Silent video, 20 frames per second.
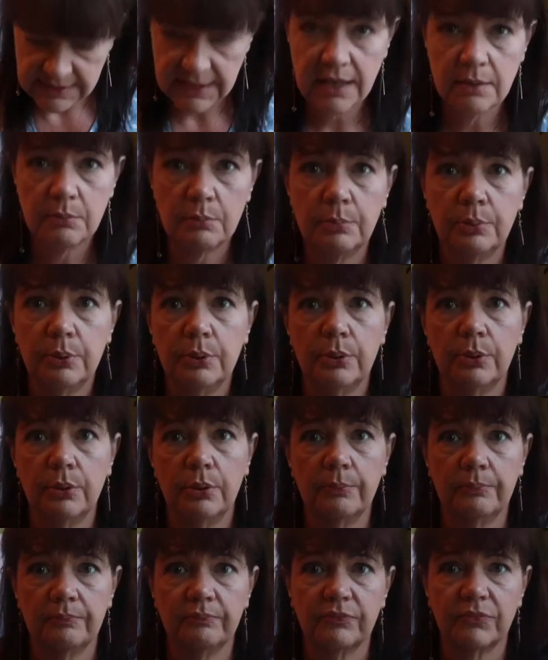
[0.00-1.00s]
zip
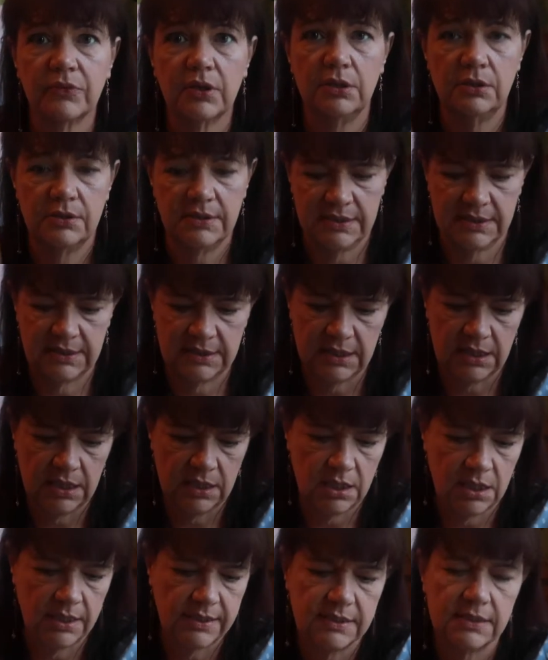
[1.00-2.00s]
see
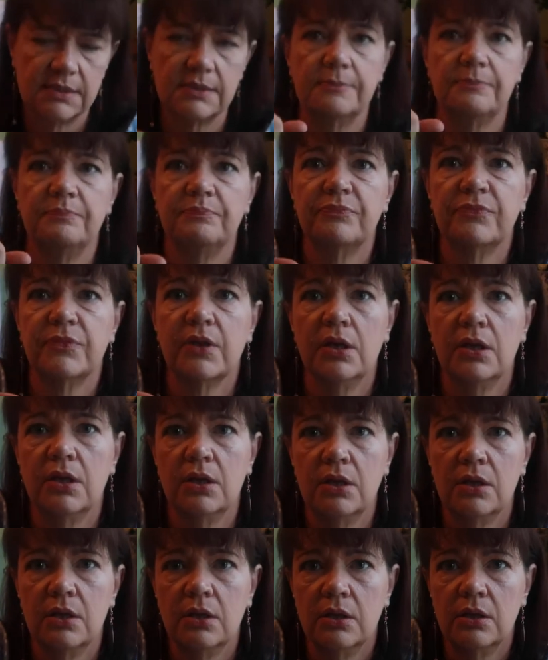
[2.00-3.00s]
this?
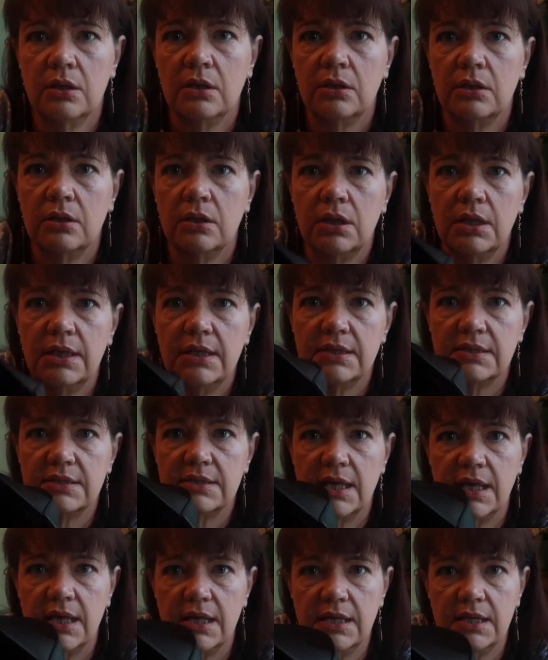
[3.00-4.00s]
It's
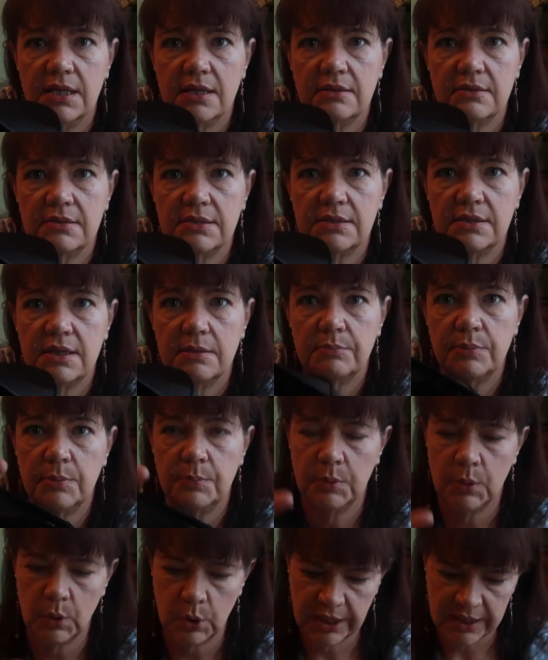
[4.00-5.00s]
a zip
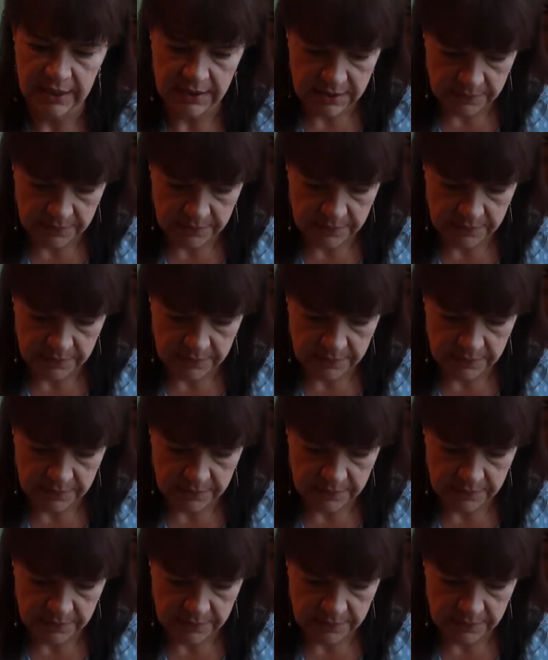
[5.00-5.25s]
pocket